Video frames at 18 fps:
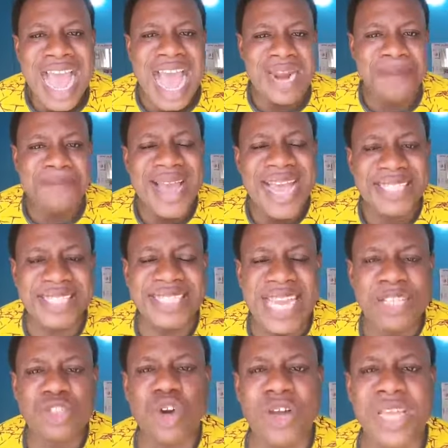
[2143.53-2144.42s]
and men
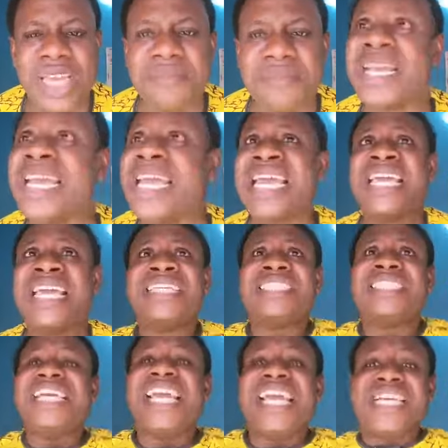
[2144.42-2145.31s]
said to him,
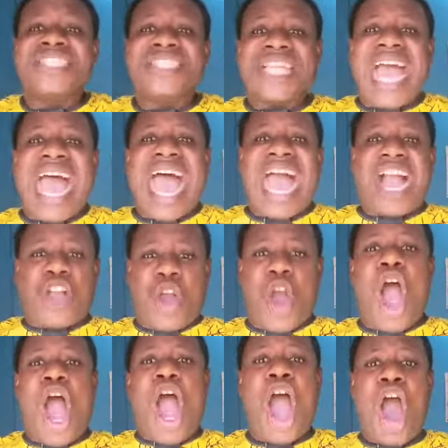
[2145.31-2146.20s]
these are
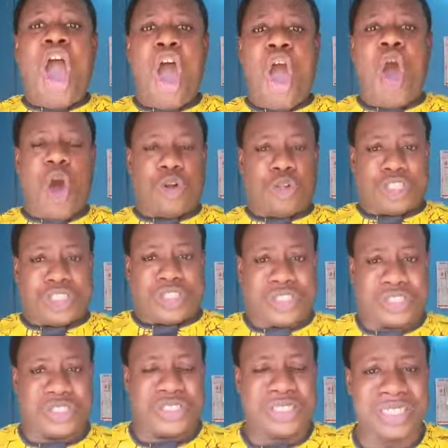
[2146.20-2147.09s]

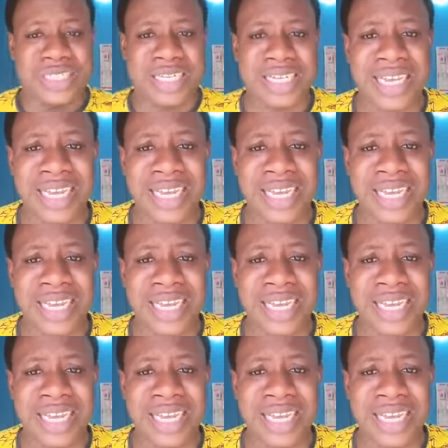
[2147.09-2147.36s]
gods.